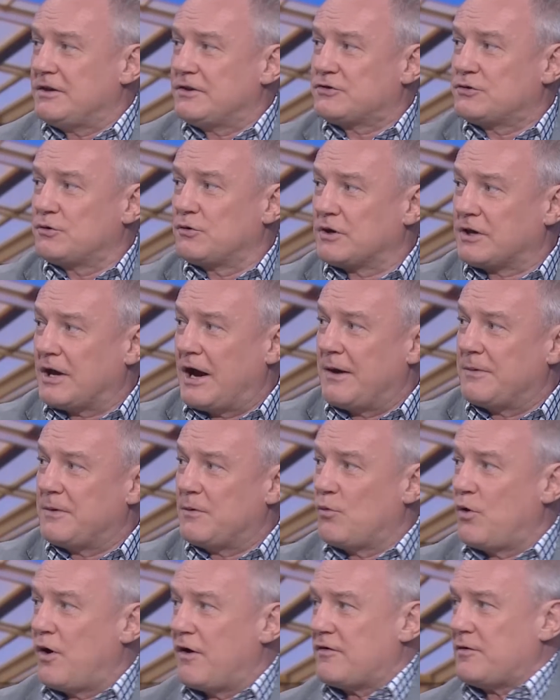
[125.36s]
this sort of game,
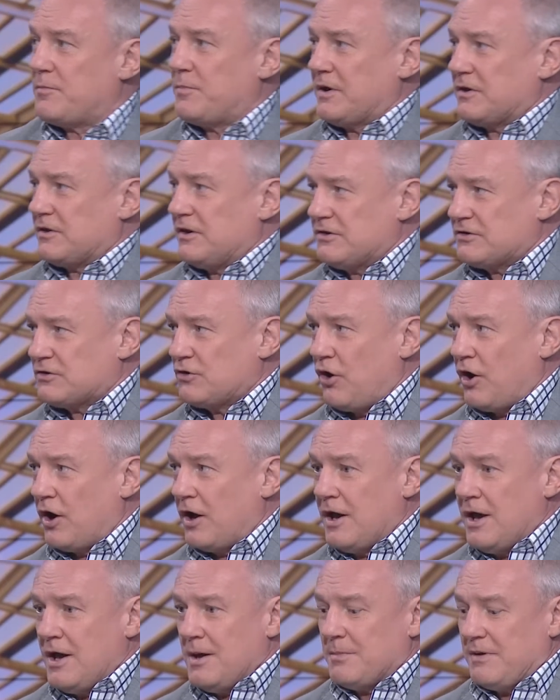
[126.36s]
then why have you picked this guy?
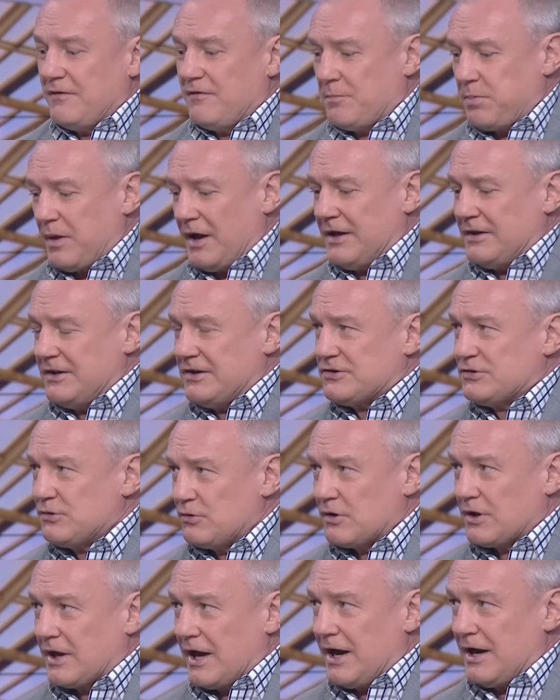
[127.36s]
But if you're playing this
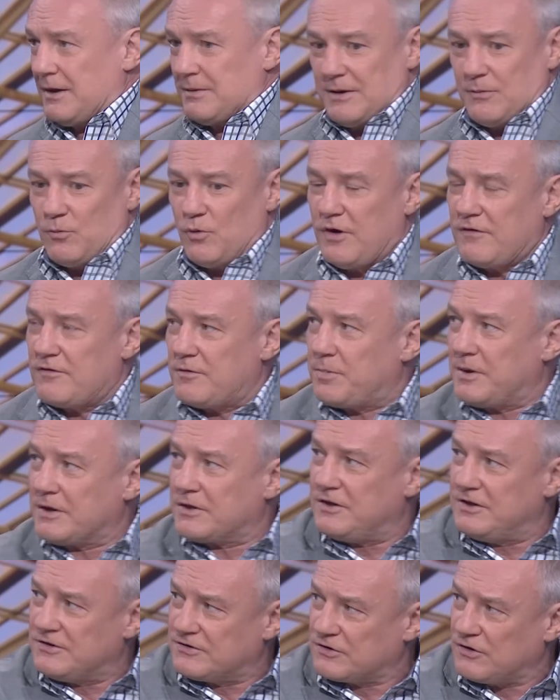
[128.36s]
sort of game, then why have you
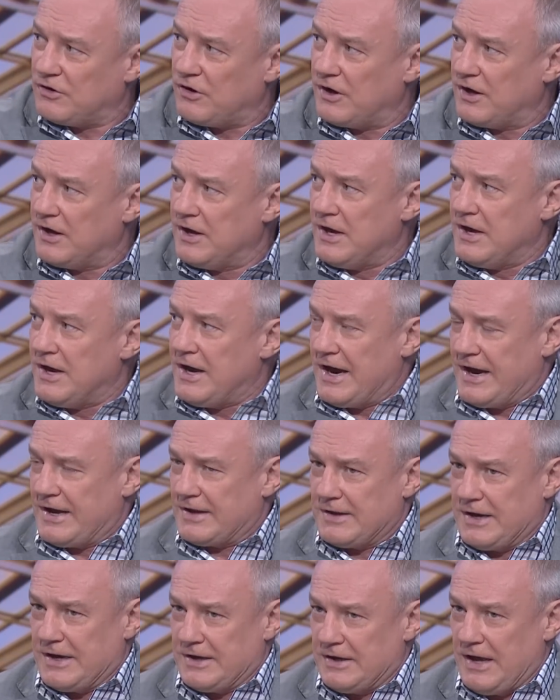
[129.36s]
picked this guy?
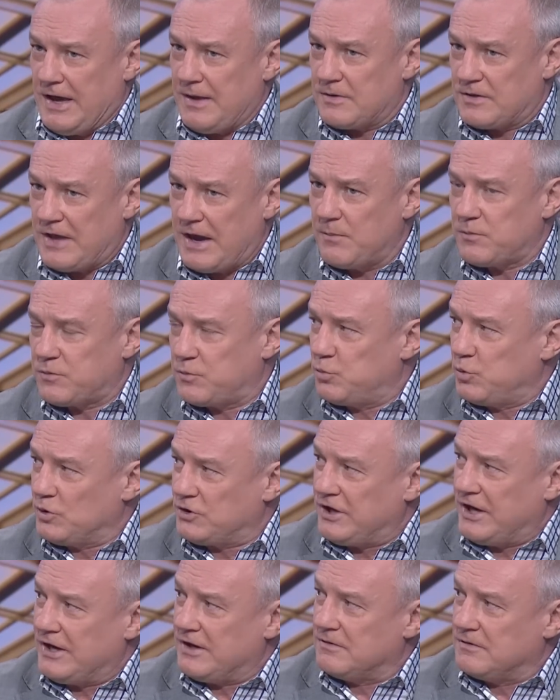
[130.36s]
And that
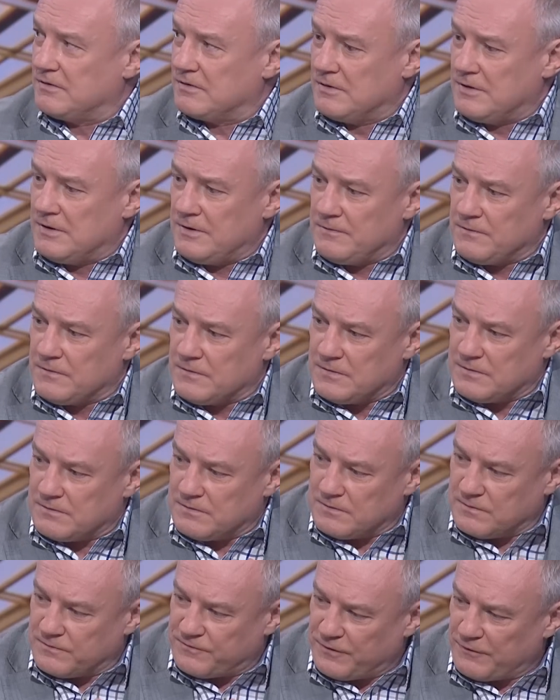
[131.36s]
would then
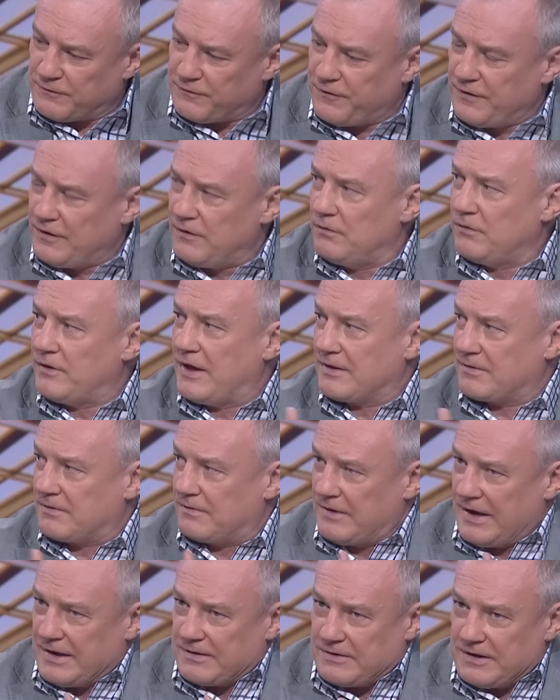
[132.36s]
fulfil
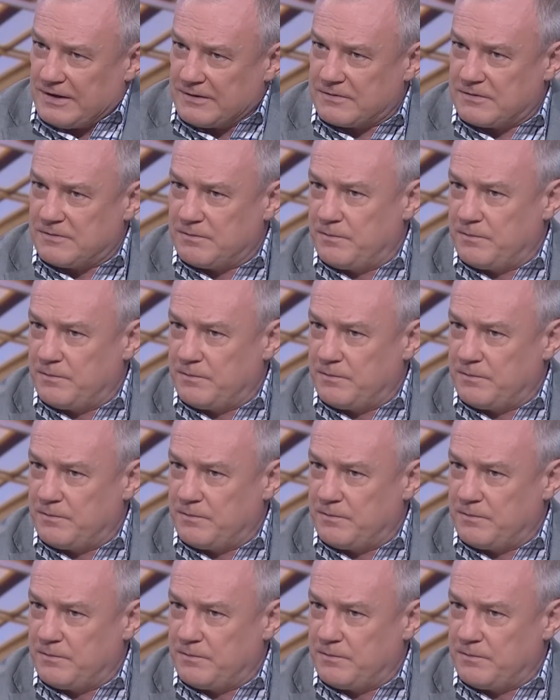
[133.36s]
that